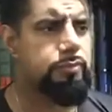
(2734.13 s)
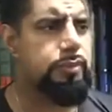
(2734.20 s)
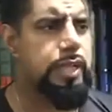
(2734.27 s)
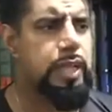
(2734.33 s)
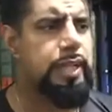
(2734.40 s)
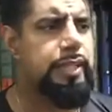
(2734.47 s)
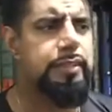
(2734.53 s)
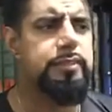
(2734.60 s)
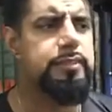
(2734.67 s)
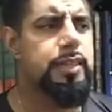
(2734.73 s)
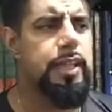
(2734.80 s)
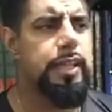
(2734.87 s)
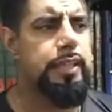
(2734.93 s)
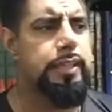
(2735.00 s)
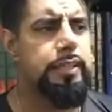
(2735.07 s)
it's
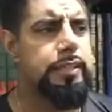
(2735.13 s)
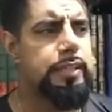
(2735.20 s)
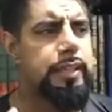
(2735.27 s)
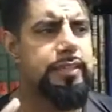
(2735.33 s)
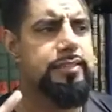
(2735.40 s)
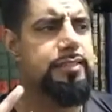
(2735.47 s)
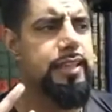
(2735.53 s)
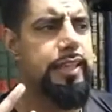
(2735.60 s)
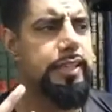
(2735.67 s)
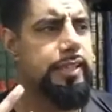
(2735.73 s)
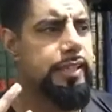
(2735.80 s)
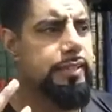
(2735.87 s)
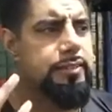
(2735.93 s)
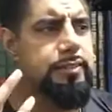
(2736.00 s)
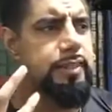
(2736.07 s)
a, let's say,
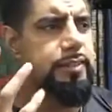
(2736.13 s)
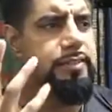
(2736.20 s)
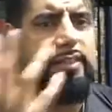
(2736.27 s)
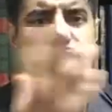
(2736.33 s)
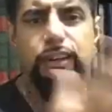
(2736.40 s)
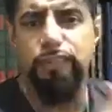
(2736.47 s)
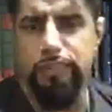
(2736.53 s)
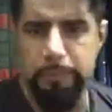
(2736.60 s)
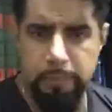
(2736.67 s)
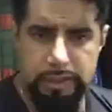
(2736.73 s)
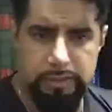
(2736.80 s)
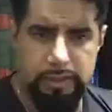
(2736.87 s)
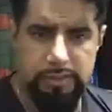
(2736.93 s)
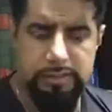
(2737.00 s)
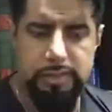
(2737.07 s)
it's a Salafi
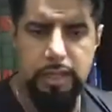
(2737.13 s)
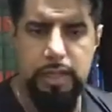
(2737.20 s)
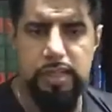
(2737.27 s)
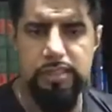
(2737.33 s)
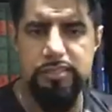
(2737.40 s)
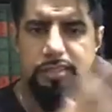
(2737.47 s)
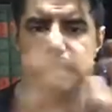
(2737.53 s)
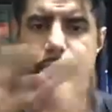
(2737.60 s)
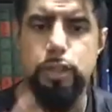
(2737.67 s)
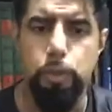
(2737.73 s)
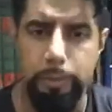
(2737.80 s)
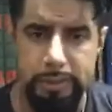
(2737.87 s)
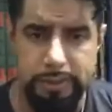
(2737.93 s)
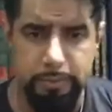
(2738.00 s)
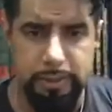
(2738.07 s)
madrasa, it's a
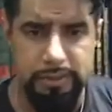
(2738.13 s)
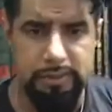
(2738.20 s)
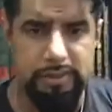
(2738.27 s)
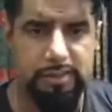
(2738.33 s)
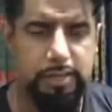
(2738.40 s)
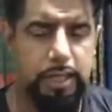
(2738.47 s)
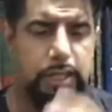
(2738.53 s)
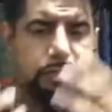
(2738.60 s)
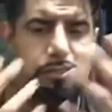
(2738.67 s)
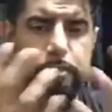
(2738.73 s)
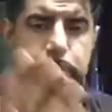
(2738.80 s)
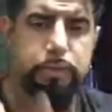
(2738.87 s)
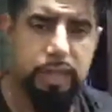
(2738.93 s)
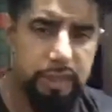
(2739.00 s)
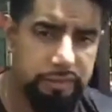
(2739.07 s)
Deobandi madrasa, it's a
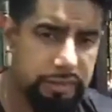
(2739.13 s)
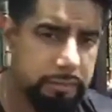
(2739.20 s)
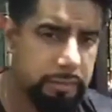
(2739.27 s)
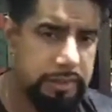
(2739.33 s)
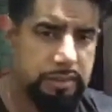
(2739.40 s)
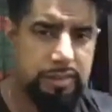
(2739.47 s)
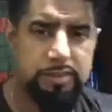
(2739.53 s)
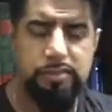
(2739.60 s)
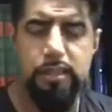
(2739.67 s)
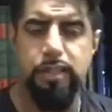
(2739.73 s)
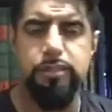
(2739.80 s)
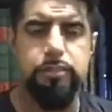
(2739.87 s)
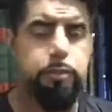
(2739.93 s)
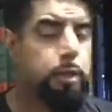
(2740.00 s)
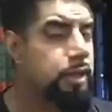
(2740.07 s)
Barelvi madrasa,
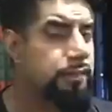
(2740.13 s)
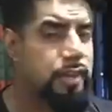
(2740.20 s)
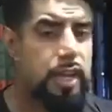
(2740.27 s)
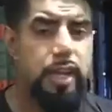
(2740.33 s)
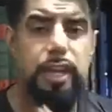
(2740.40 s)
it's whatever.